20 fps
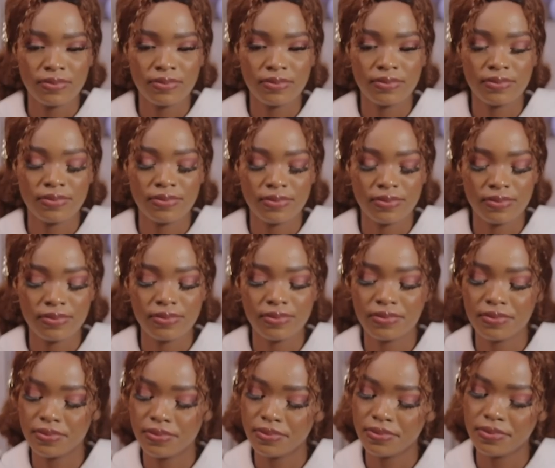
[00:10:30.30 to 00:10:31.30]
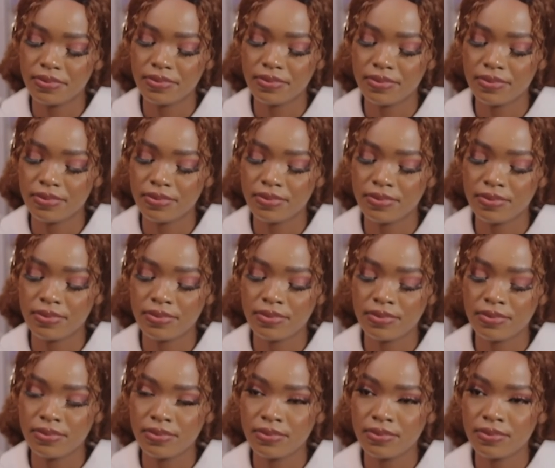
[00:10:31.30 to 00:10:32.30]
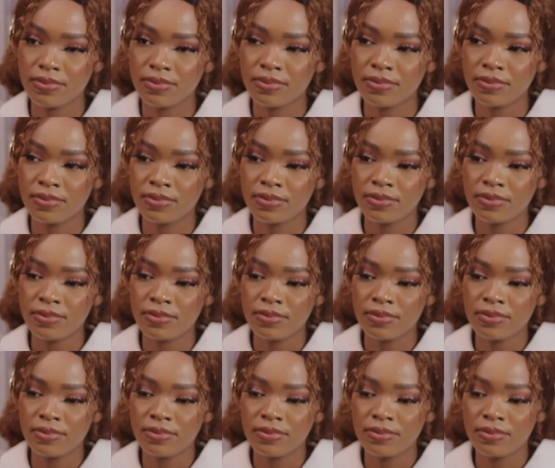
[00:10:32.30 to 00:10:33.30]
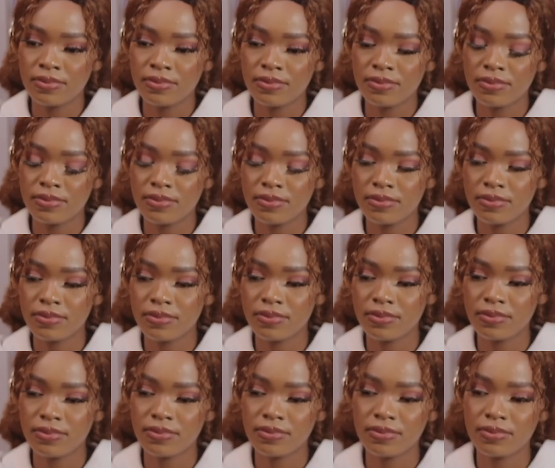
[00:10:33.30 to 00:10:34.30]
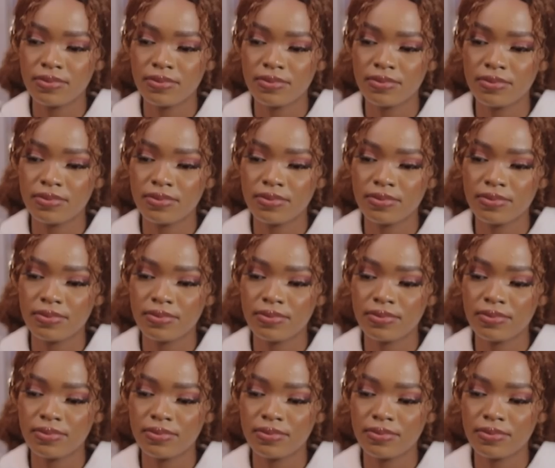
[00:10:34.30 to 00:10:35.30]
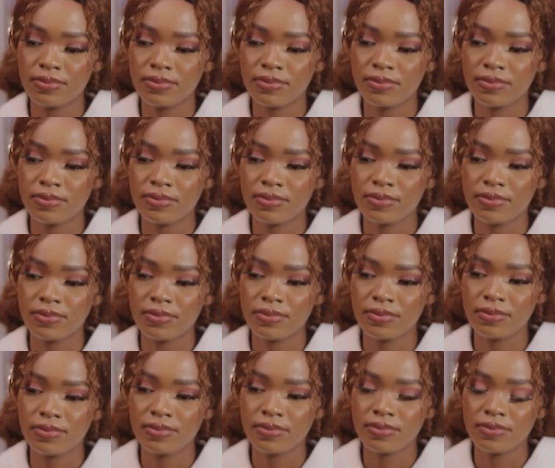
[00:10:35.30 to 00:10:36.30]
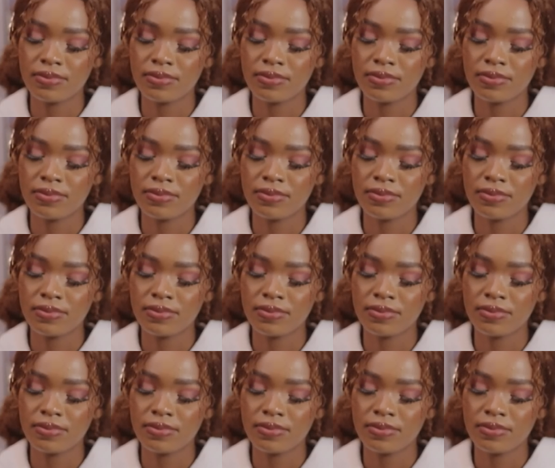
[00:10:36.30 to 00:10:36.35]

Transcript: (silent)